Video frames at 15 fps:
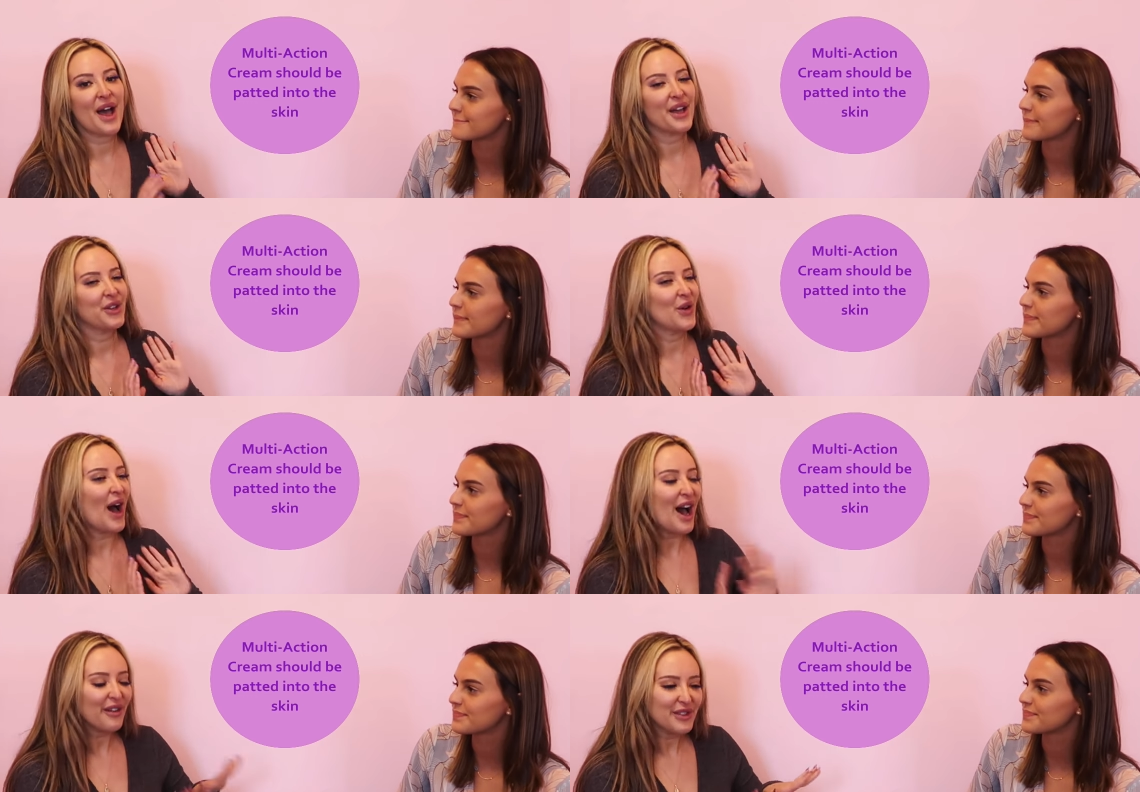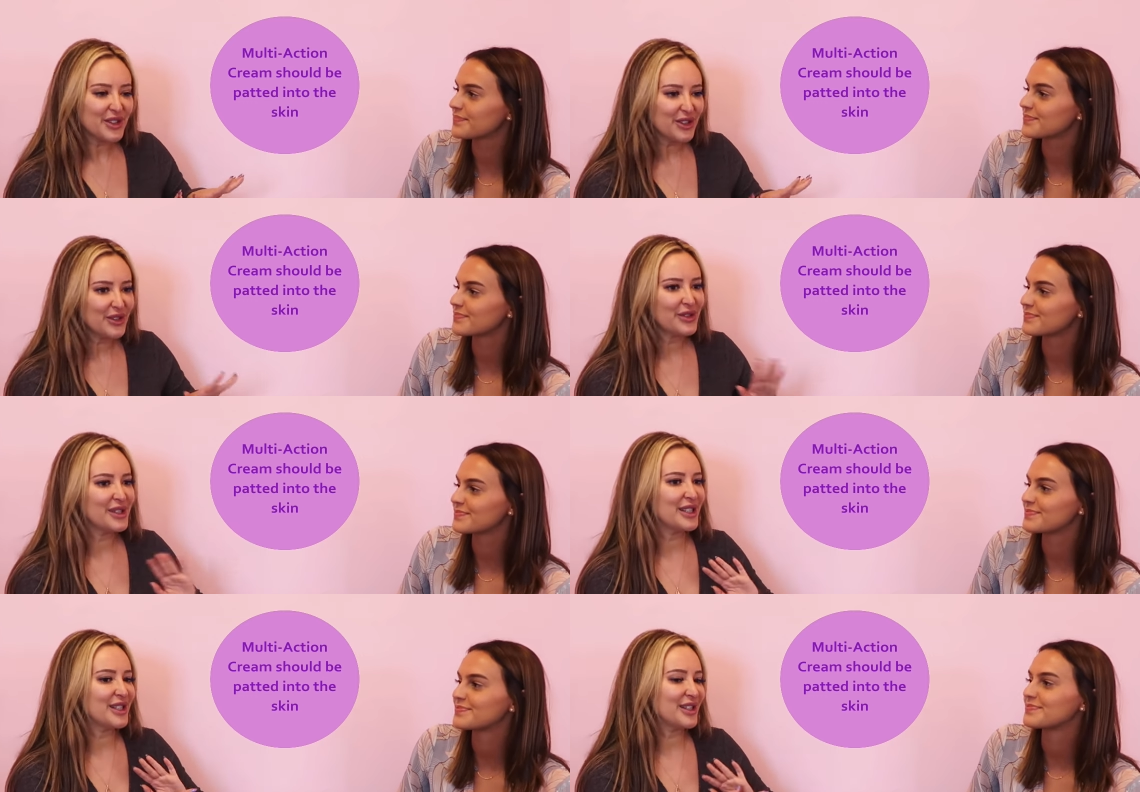Speaker 1: you have to
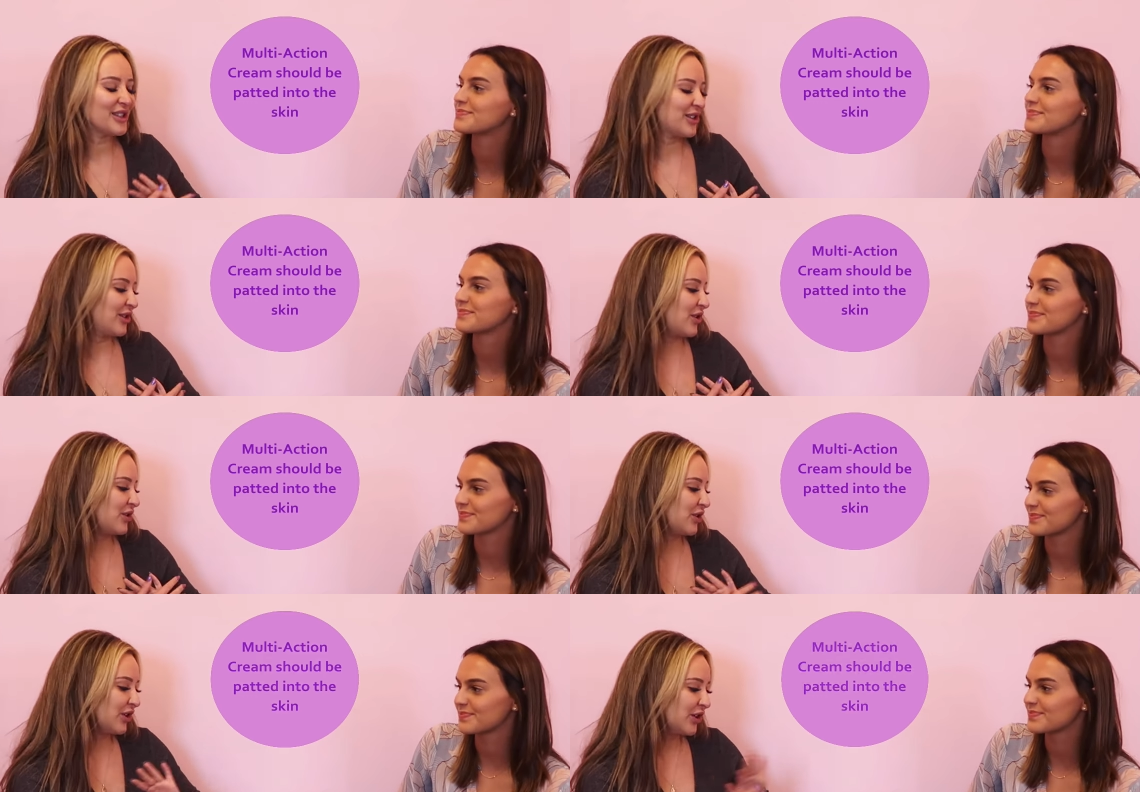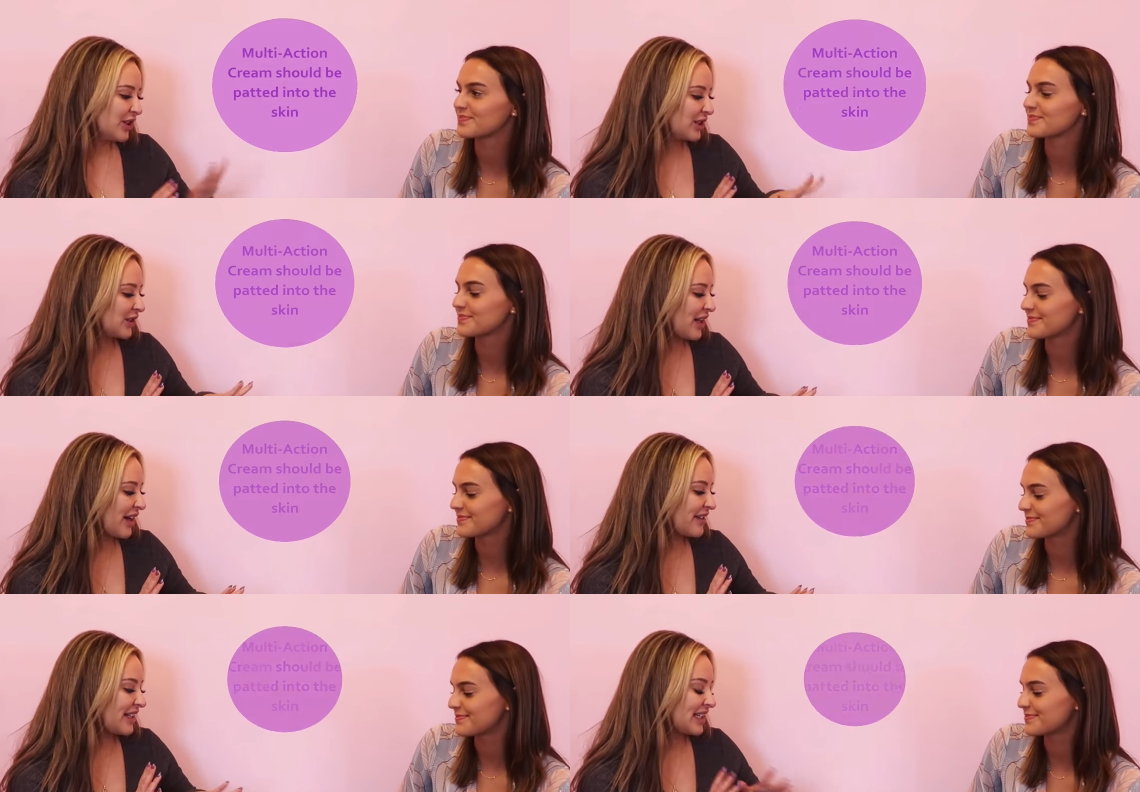use this, you know, you're gonna
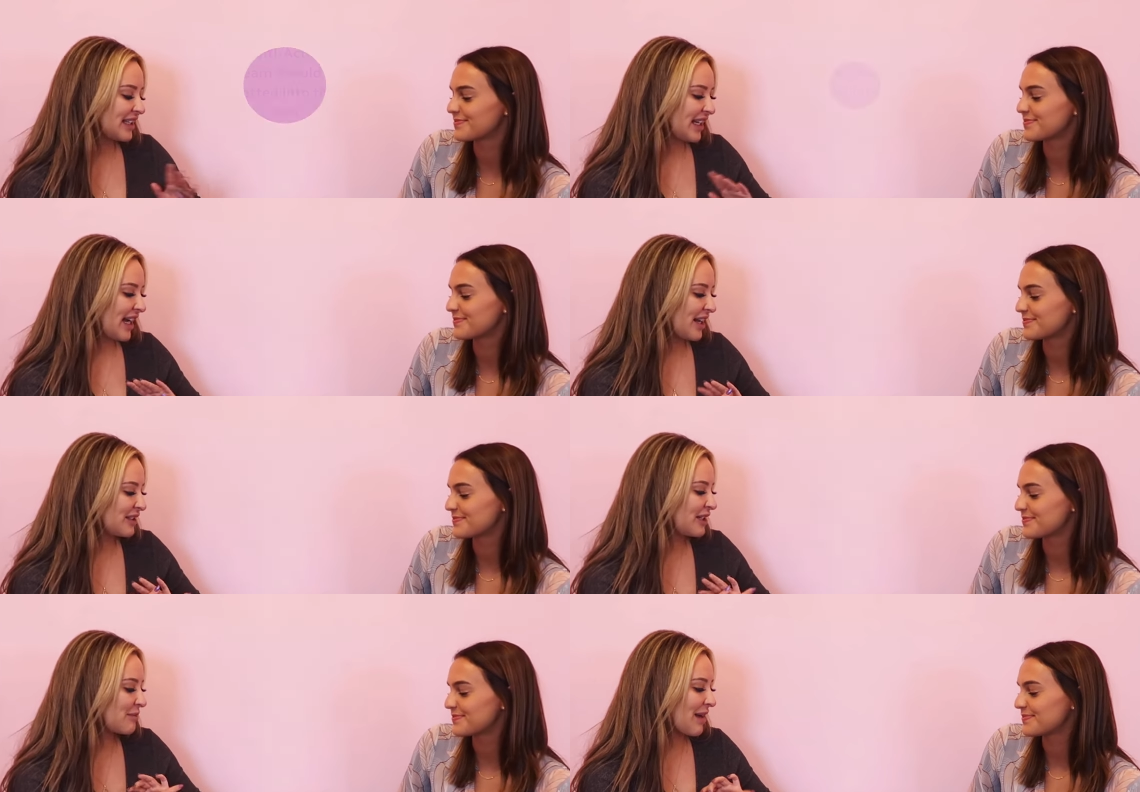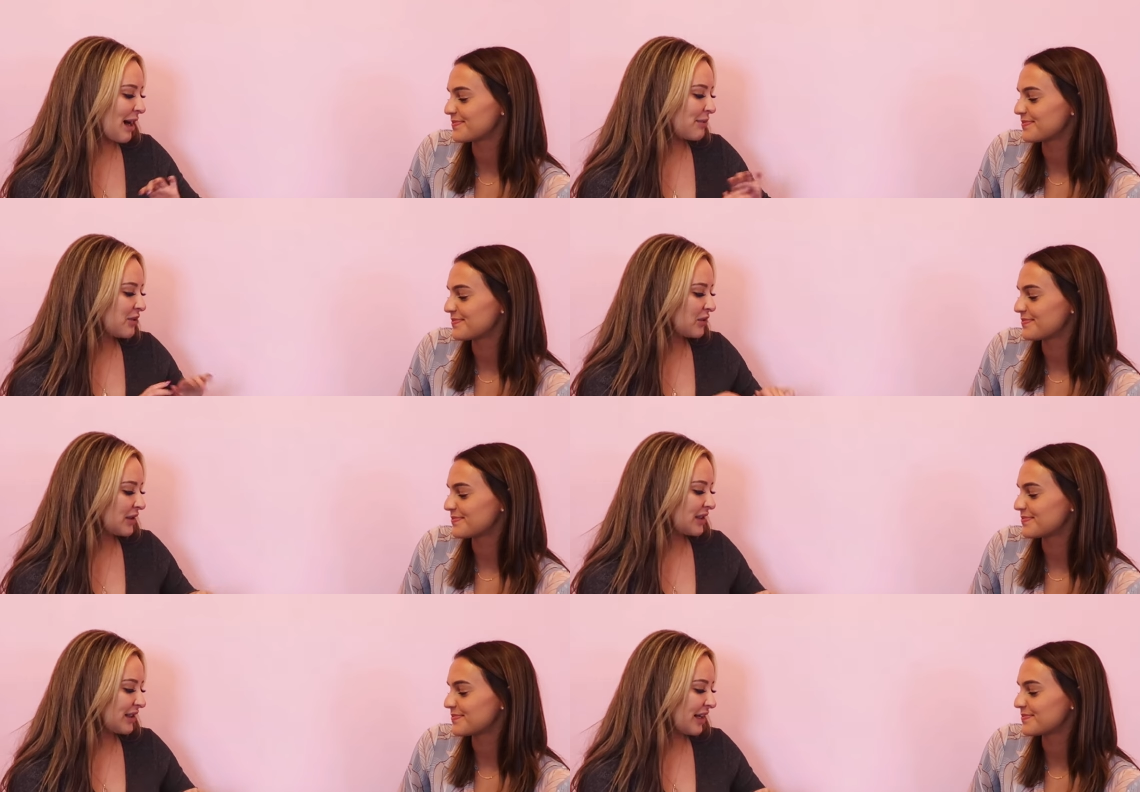love it, and they end up
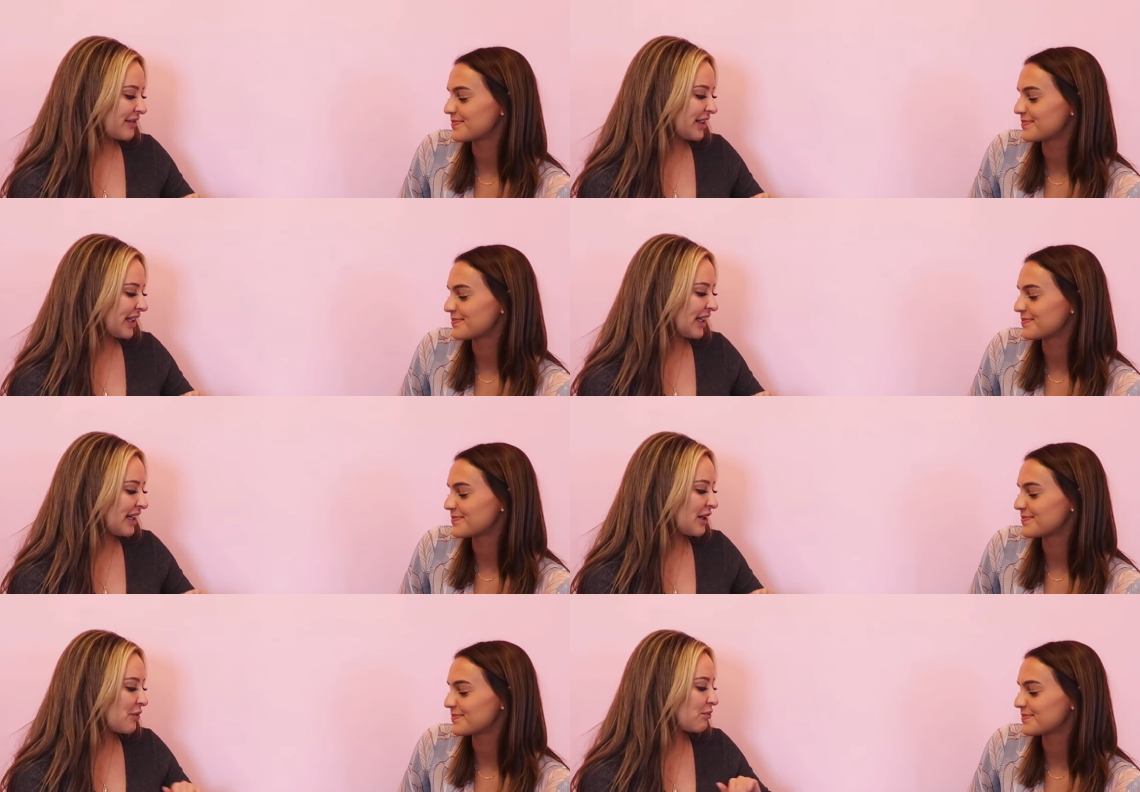absolutely loving it.